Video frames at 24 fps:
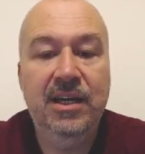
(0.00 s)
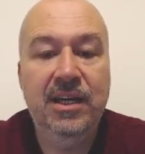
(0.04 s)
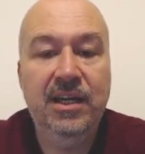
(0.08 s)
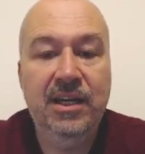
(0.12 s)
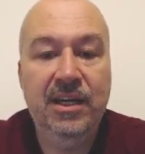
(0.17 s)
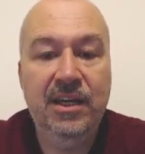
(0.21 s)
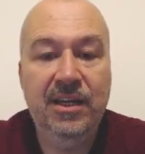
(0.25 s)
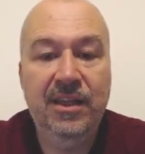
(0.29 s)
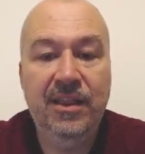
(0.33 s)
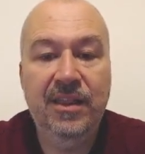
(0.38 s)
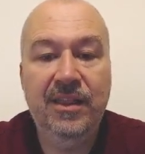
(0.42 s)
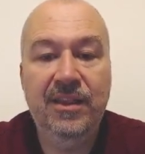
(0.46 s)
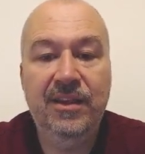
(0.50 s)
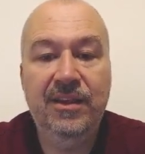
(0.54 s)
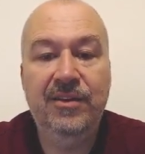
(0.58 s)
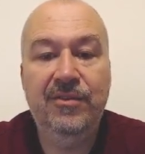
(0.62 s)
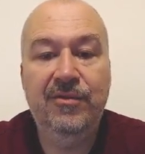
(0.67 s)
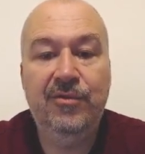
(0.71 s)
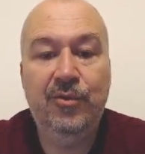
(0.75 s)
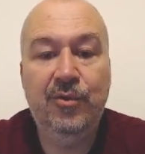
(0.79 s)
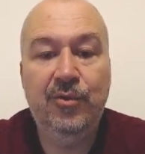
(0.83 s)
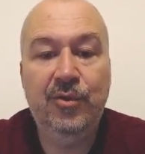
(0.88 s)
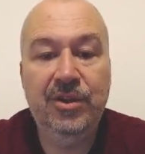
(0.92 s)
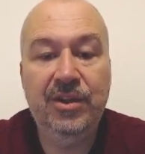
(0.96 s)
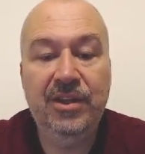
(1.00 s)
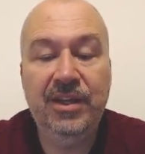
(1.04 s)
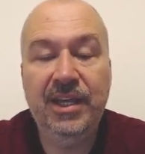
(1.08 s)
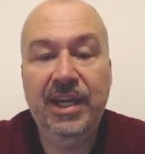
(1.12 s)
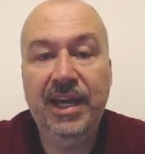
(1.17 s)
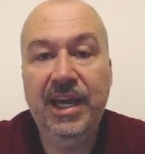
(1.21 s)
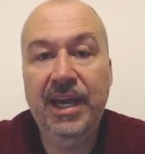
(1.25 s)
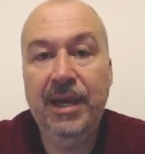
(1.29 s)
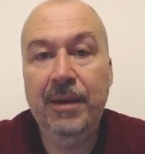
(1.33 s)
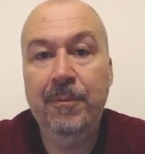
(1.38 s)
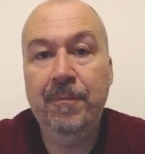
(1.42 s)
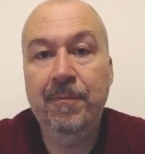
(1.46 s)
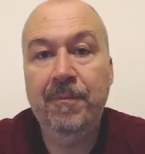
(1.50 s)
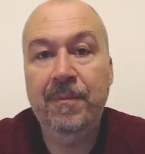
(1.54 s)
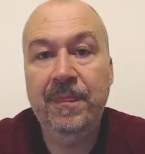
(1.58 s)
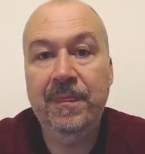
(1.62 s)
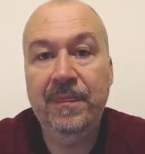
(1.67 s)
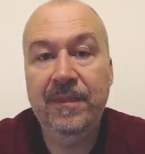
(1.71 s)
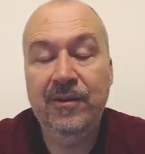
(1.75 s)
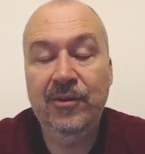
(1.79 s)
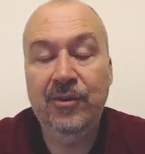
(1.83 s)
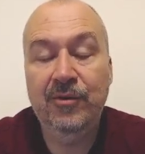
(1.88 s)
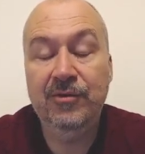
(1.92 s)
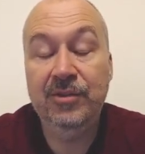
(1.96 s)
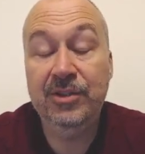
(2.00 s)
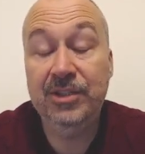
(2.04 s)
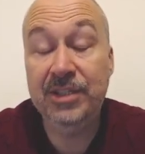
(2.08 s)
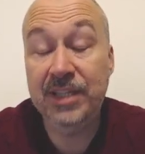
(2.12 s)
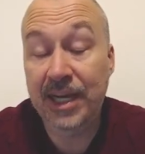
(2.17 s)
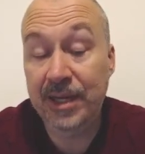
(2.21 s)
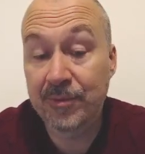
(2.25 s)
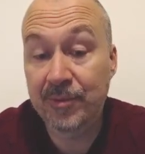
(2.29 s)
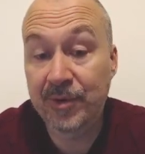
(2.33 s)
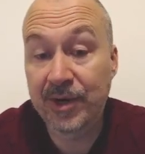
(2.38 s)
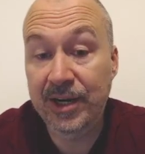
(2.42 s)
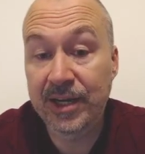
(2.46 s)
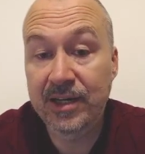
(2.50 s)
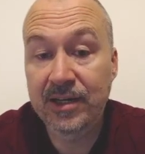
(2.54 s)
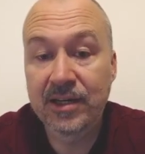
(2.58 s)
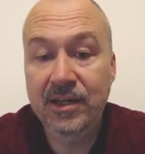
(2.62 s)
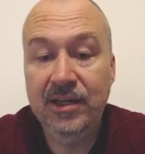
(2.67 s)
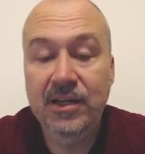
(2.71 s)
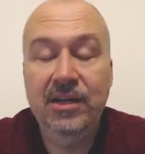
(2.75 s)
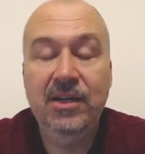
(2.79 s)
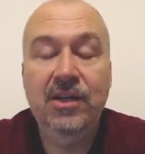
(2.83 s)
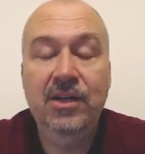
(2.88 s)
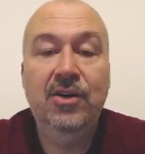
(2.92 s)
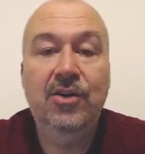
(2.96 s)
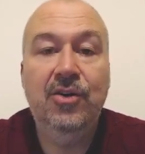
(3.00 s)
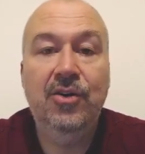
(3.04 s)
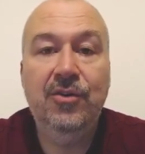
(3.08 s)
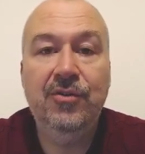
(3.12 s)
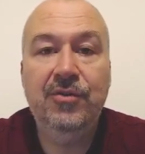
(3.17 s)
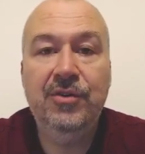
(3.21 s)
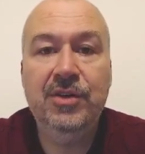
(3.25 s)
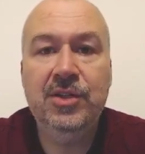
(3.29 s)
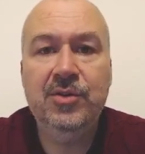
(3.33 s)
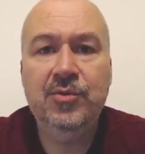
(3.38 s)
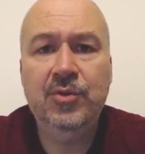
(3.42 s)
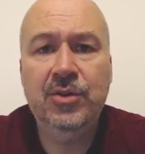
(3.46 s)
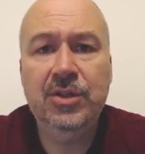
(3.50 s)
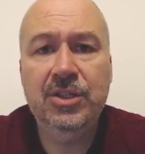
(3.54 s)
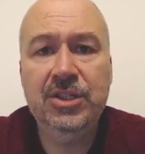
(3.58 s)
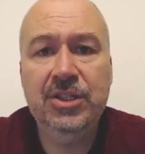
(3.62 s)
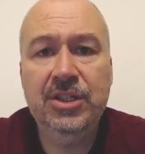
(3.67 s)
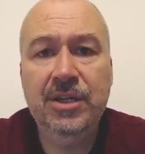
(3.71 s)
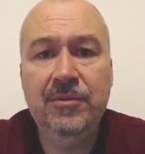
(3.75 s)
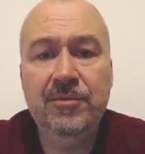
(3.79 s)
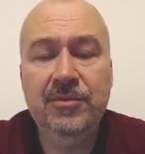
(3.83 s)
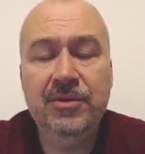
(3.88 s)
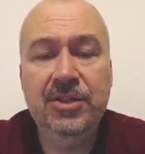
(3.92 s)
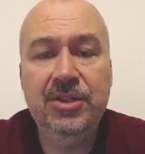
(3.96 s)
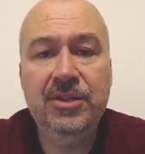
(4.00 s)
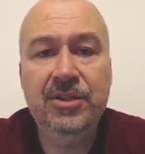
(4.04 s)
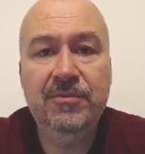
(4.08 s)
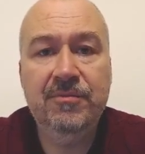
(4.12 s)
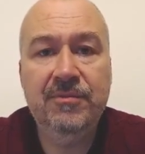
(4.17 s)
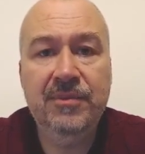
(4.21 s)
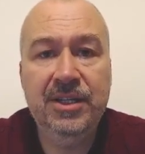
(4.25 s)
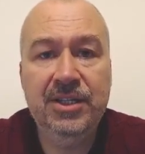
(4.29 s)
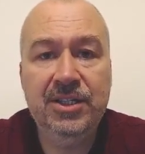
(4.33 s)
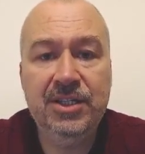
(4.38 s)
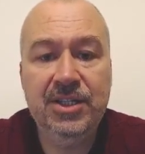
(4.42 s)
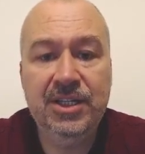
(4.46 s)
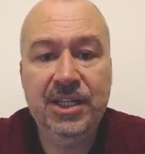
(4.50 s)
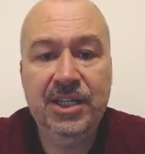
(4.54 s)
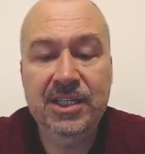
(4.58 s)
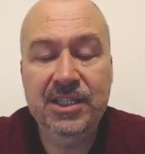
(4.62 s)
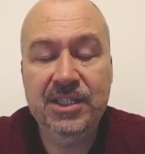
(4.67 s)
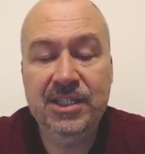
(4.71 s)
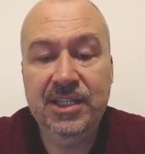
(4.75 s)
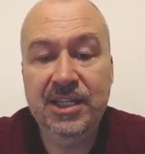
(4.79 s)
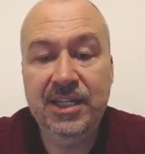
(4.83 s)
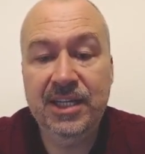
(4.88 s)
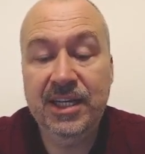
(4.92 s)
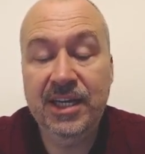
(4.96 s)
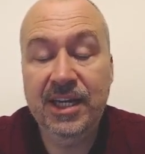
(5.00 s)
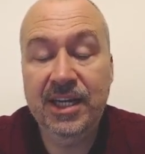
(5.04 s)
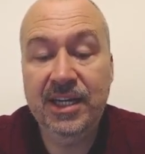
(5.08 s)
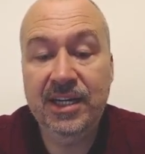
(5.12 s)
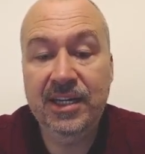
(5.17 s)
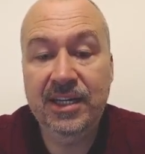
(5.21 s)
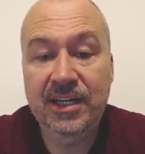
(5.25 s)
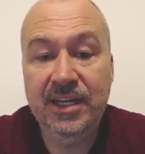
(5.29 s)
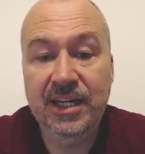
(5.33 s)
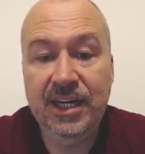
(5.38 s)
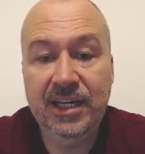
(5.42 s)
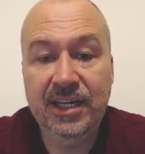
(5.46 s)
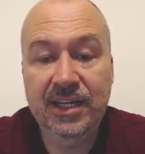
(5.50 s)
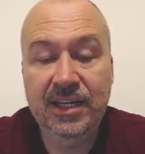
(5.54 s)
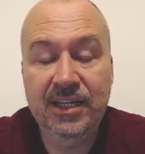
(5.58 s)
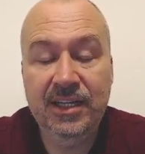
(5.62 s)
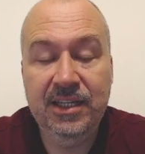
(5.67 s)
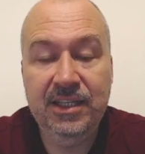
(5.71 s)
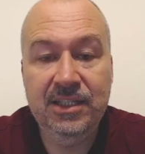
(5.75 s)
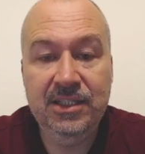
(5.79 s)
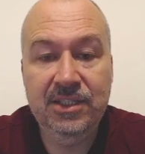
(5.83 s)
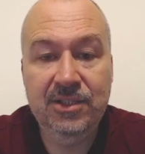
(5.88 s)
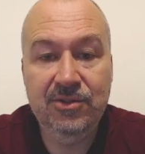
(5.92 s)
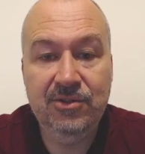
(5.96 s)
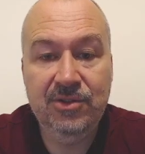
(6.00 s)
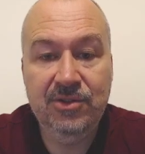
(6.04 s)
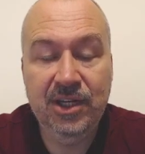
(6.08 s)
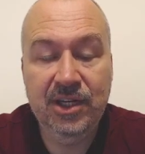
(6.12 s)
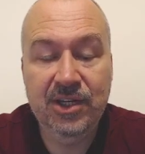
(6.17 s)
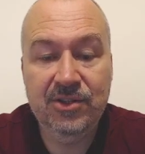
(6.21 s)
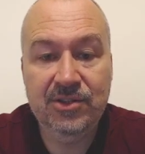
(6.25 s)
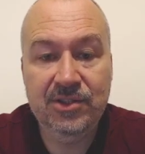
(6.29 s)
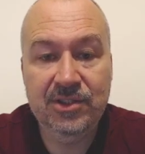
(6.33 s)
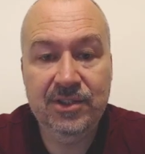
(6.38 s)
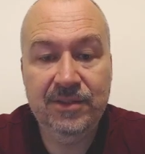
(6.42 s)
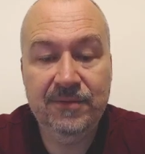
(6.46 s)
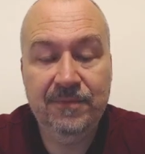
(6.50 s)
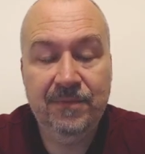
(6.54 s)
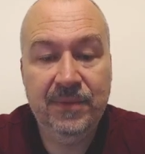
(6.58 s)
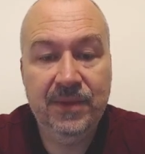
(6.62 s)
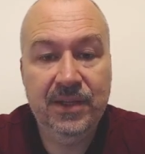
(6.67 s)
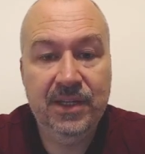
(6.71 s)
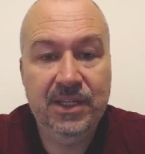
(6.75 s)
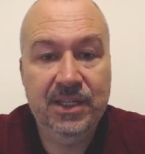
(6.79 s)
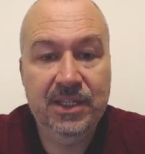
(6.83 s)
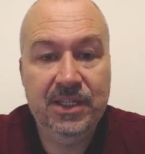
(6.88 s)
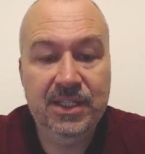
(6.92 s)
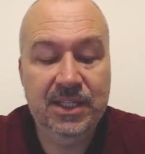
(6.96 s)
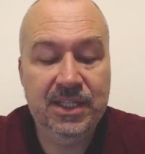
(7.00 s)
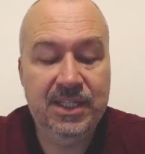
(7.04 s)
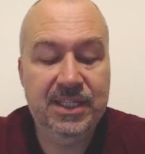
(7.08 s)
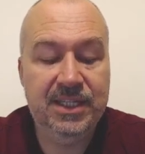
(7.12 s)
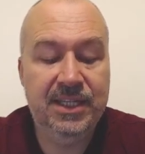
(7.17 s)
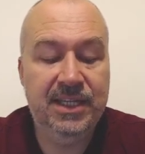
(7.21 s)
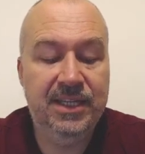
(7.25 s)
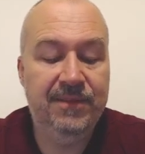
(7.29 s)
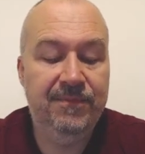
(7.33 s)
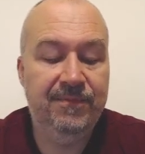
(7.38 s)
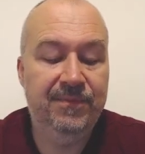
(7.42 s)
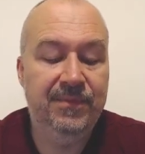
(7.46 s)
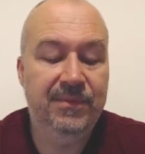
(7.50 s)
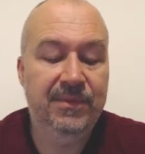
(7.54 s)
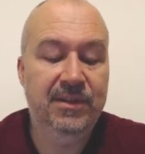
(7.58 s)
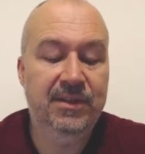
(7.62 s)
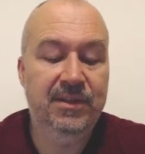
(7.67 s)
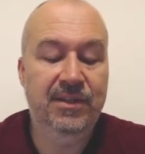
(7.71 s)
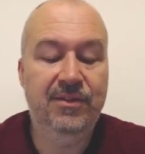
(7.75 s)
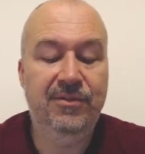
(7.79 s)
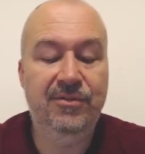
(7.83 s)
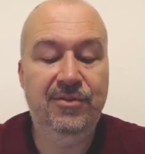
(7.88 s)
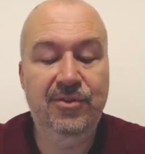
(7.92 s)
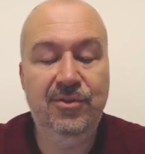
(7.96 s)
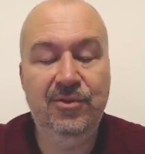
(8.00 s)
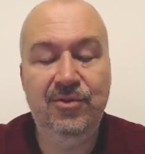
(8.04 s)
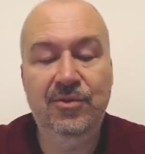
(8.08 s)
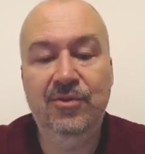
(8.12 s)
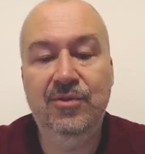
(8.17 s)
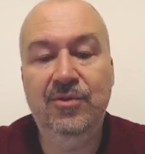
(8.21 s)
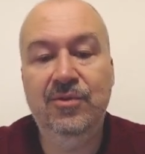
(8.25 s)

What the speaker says: in the 4th game of the tiebreak of his World Championship match against Sergei Karyakin in 2016. If you